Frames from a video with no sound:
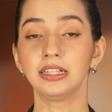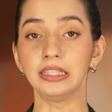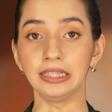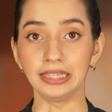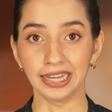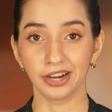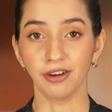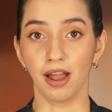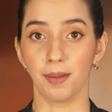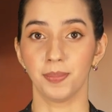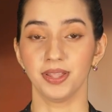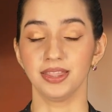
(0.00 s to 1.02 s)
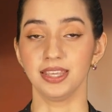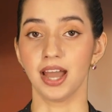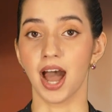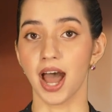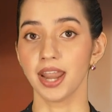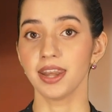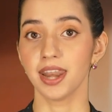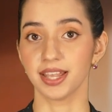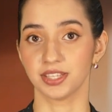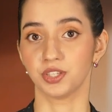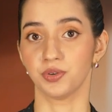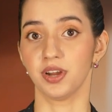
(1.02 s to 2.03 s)
Clear up the
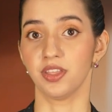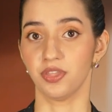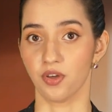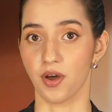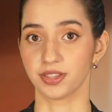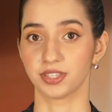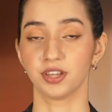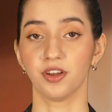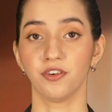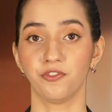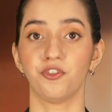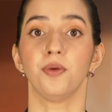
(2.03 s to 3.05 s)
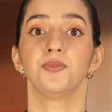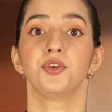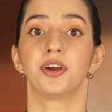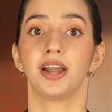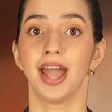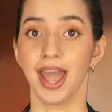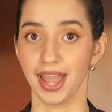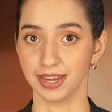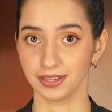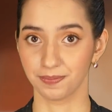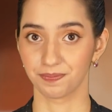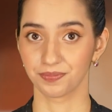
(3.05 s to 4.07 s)
unnecessary thoughts from your head.
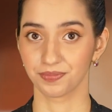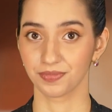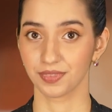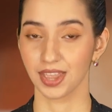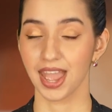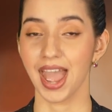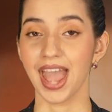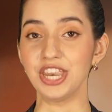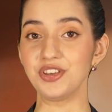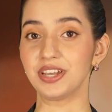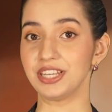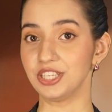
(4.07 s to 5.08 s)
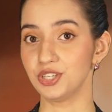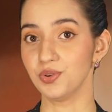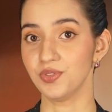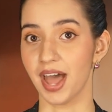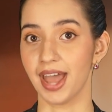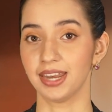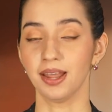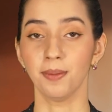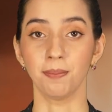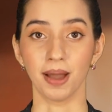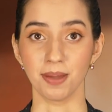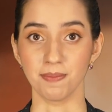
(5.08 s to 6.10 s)
And you can do
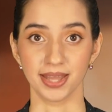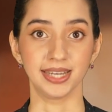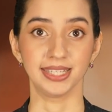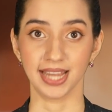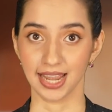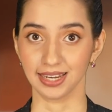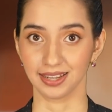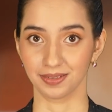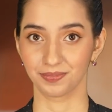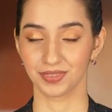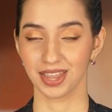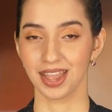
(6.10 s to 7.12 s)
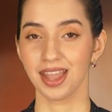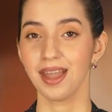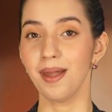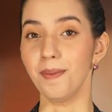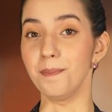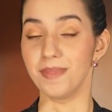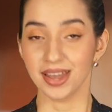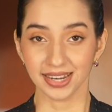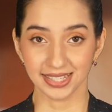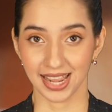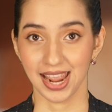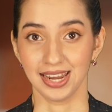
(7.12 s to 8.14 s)
that by meditating.
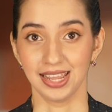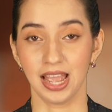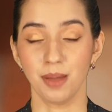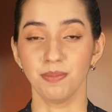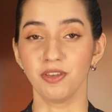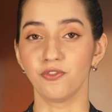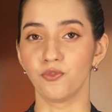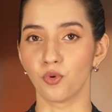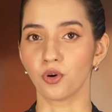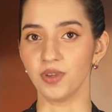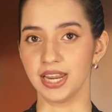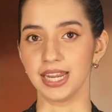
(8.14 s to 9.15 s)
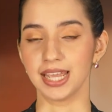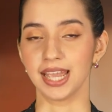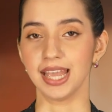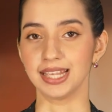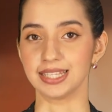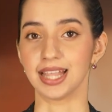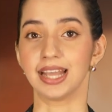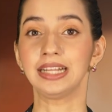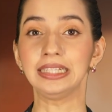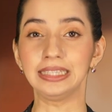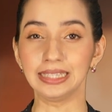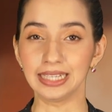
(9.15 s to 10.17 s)
Meditating before reading is like
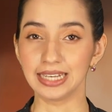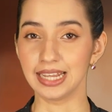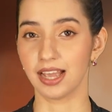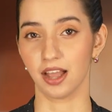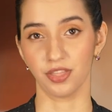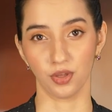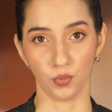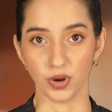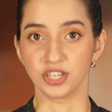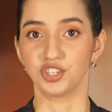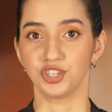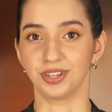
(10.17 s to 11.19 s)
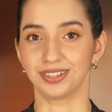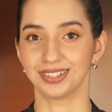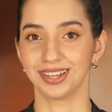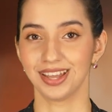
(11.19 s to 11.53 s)
cleaning the windshield.